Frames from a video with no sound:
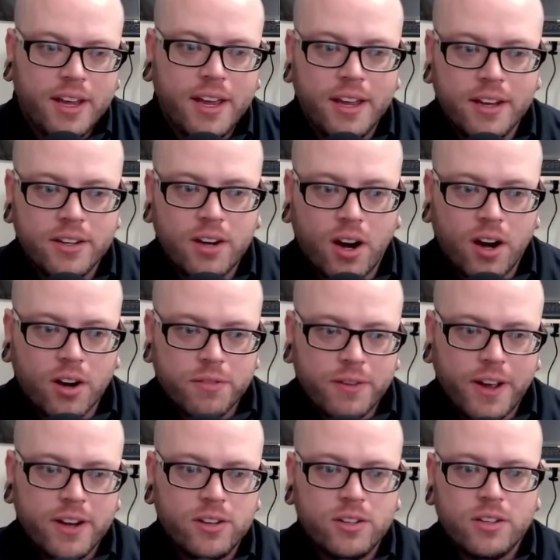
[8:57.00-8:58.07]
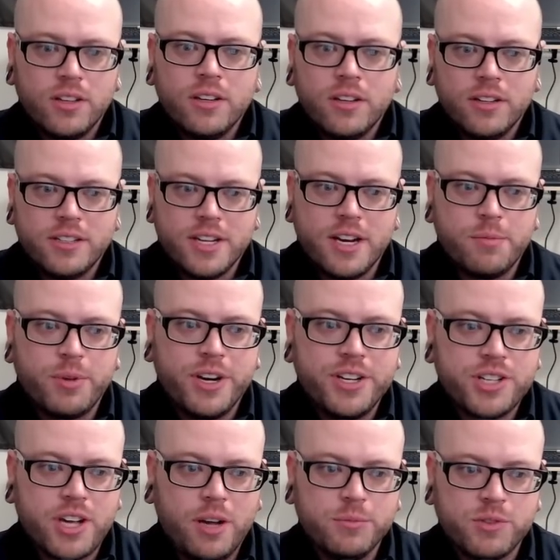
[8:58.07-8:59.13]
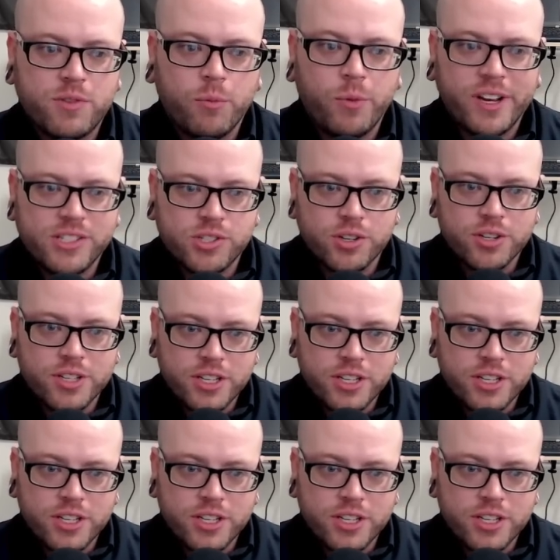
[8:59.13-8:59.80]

And our final data breach comes from Western